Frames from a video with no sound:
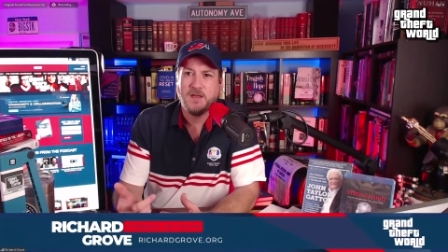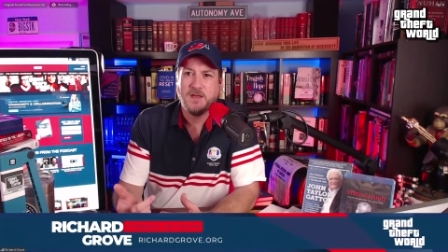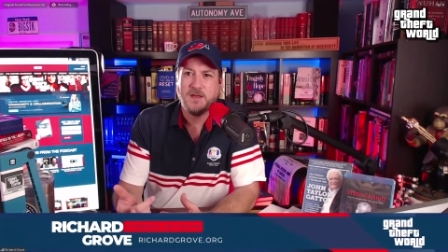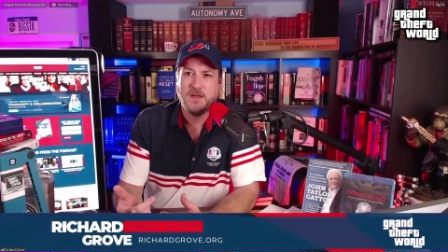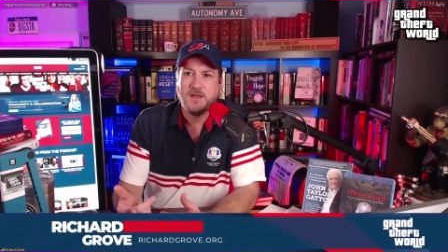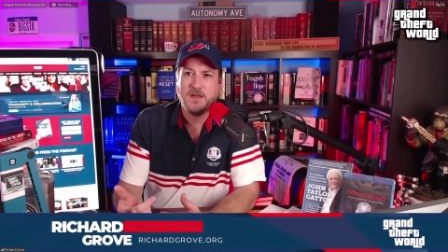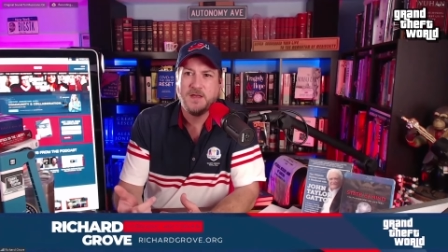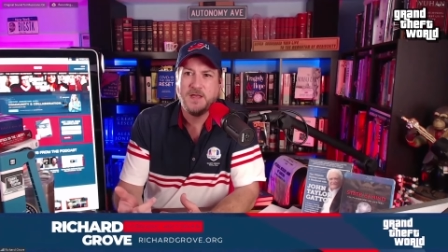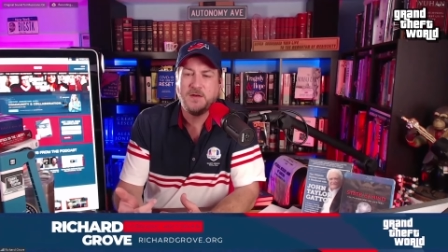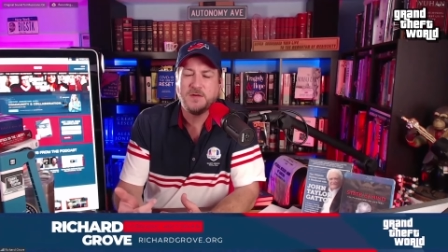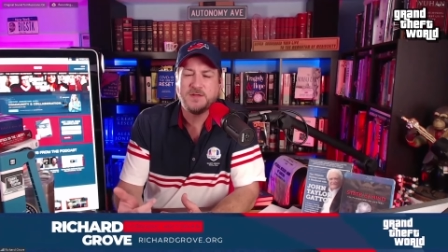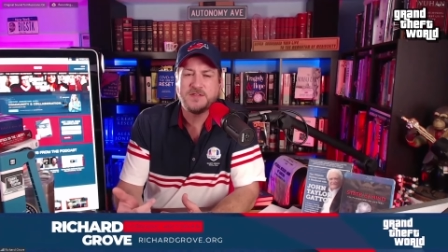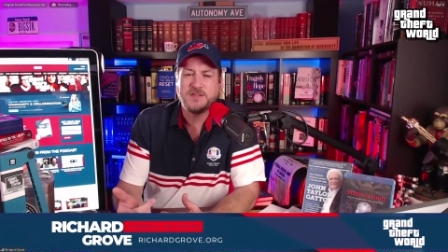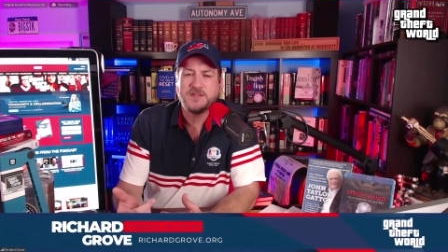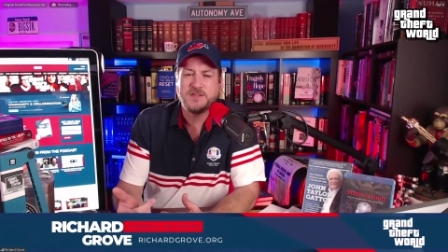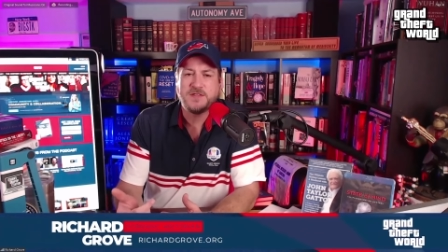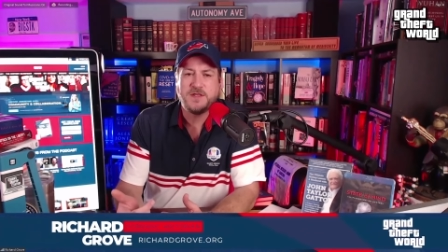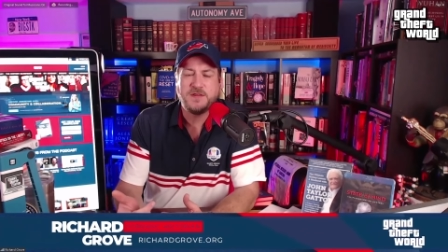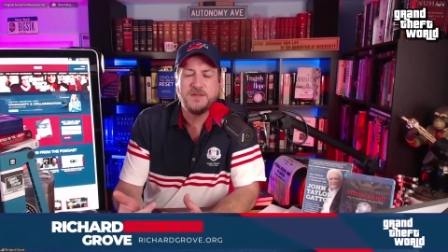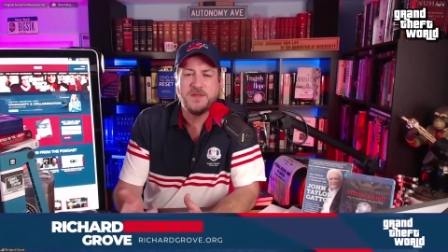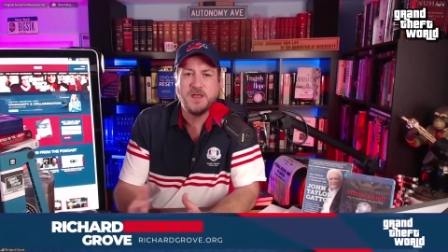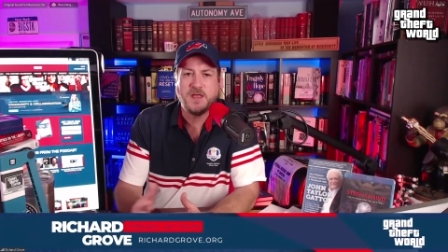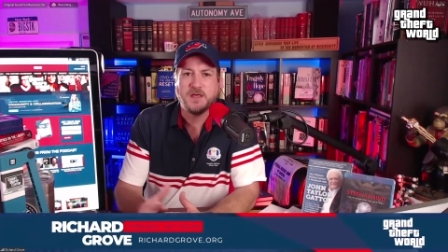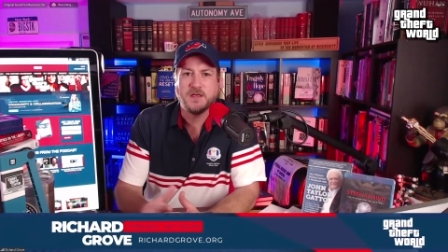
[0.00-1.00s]
here's the
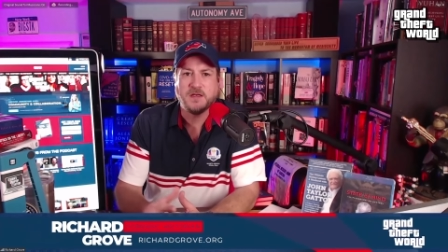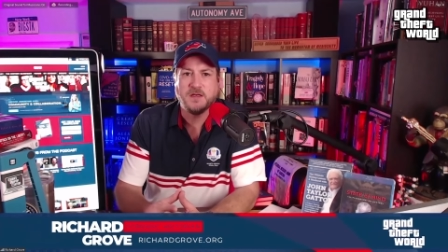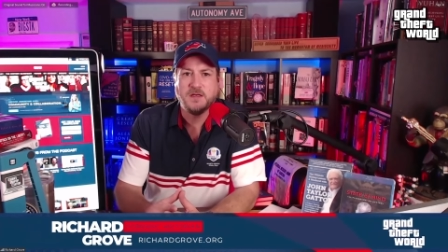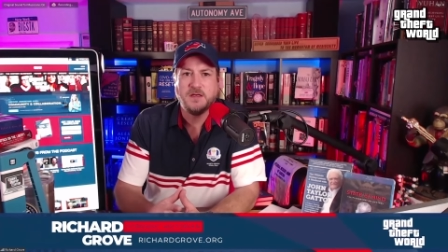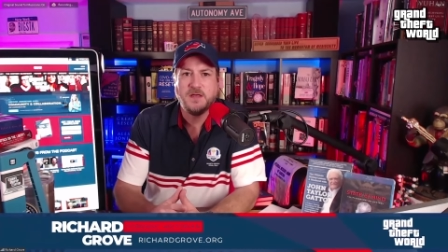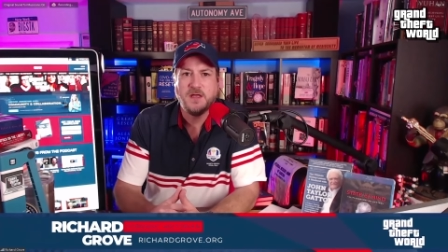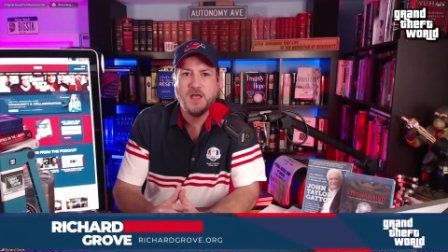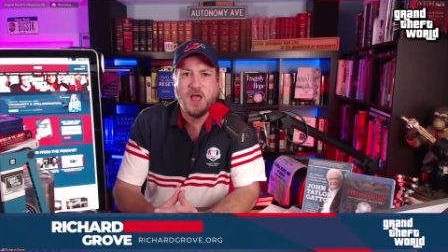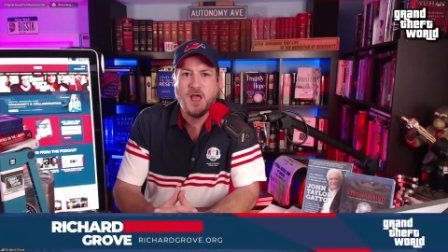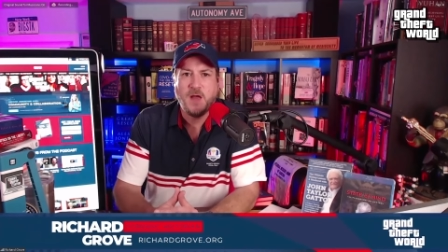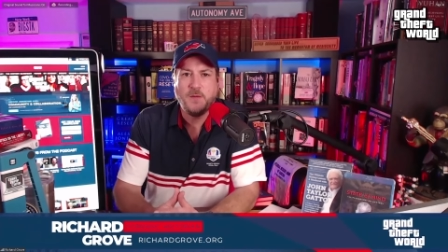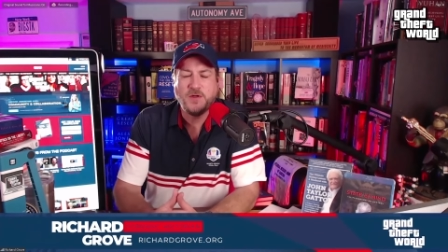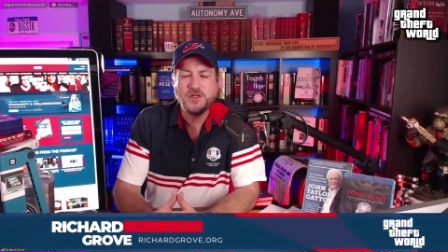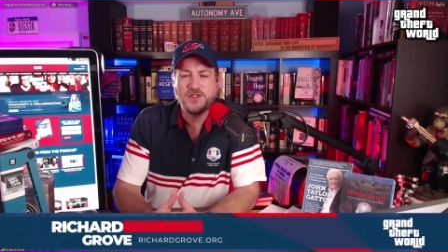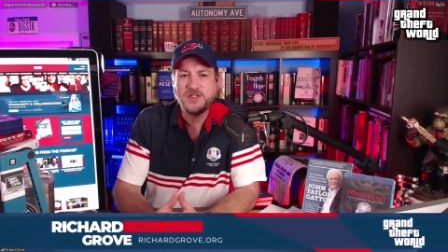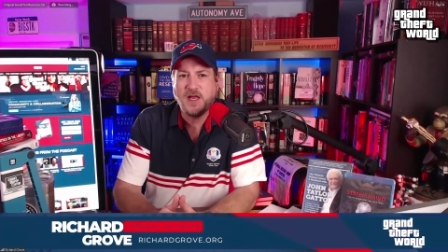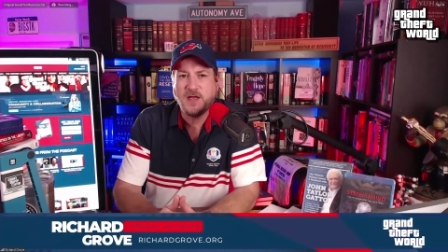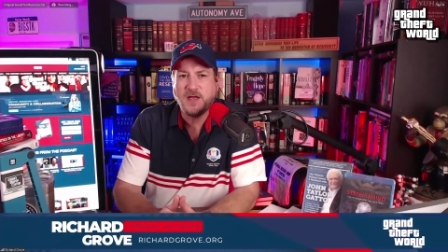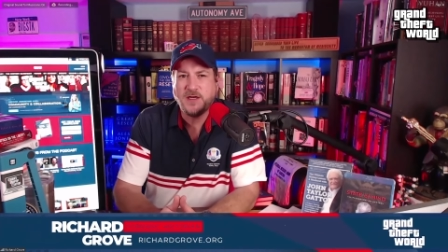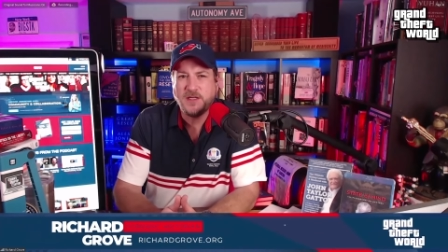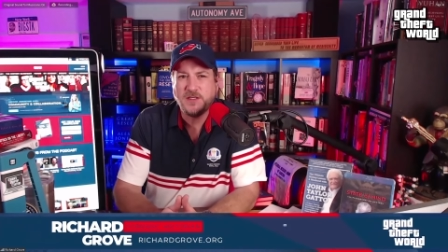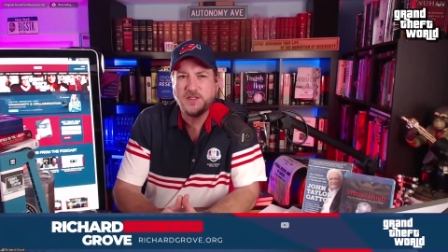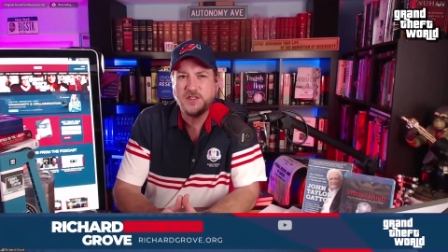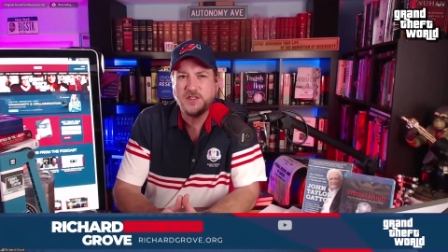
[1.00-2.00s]
thing. How much
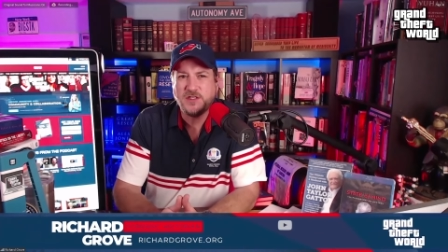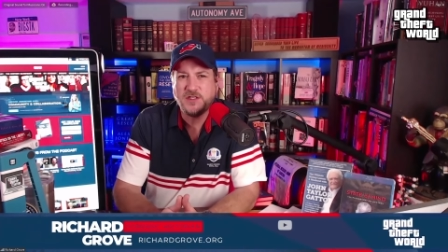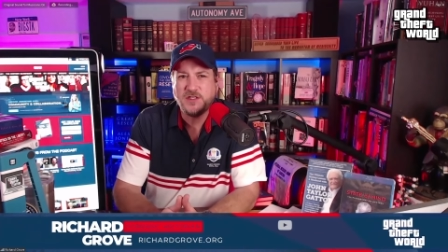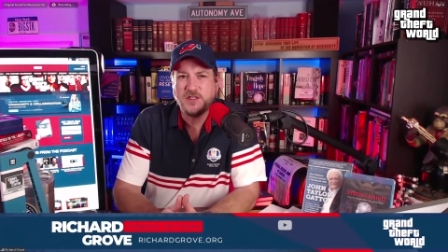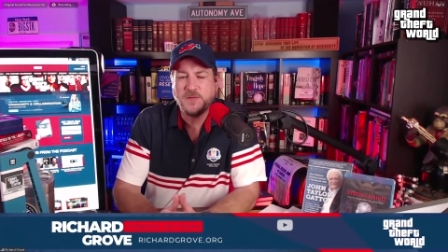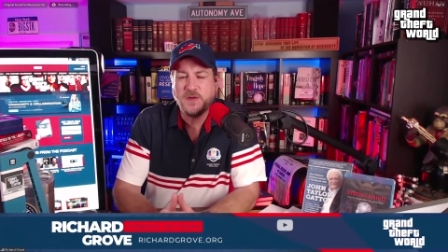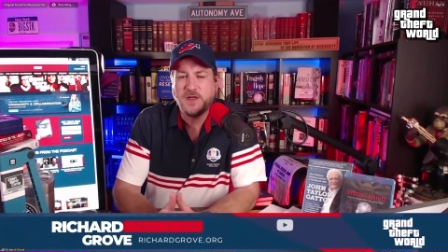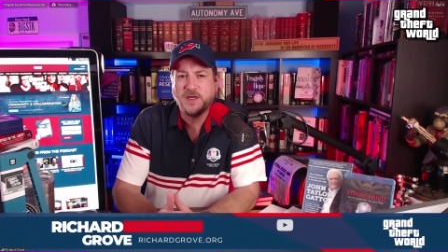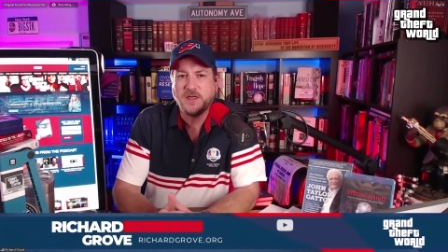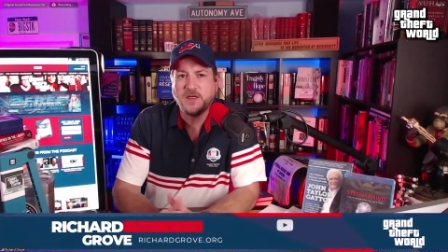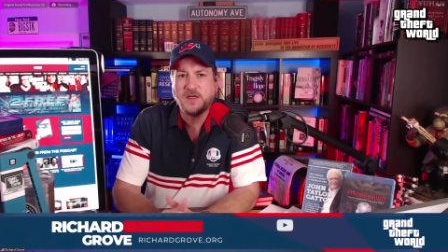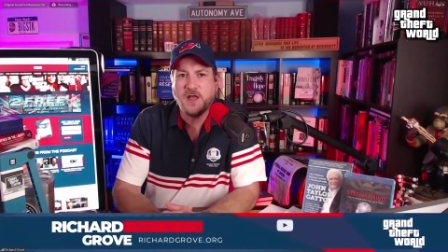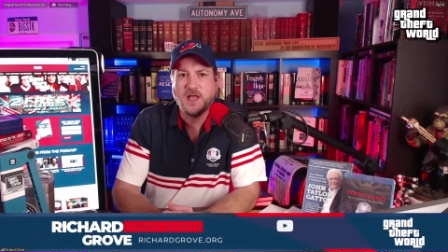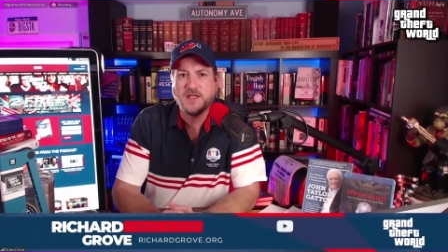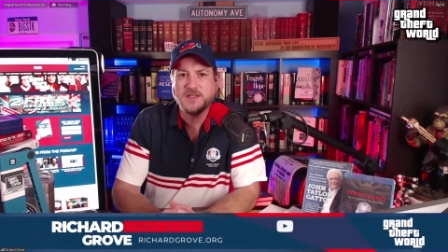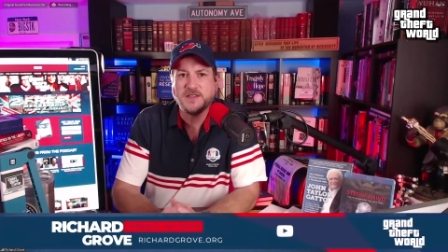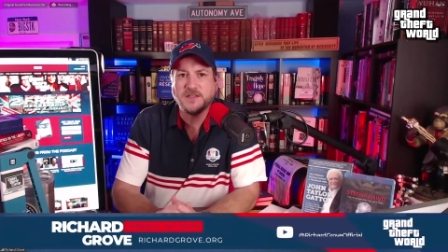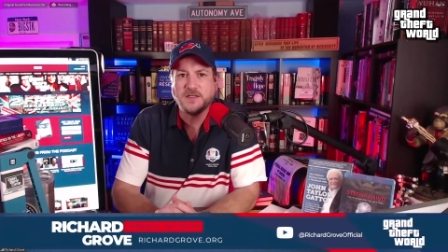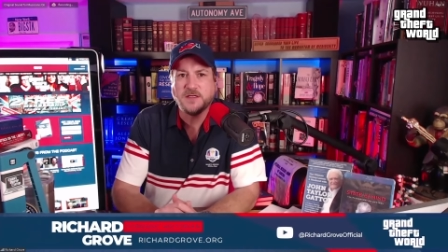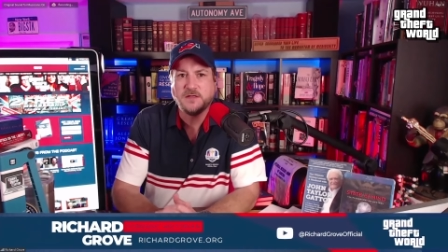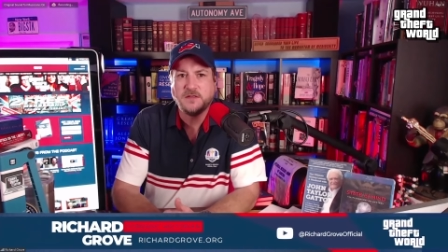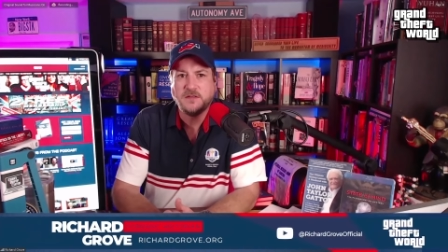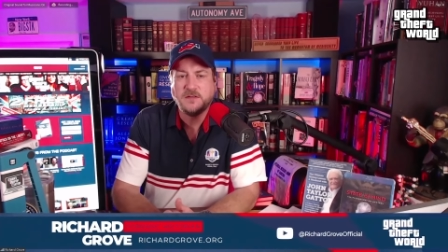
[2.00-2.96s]
time did you spend in Gaza?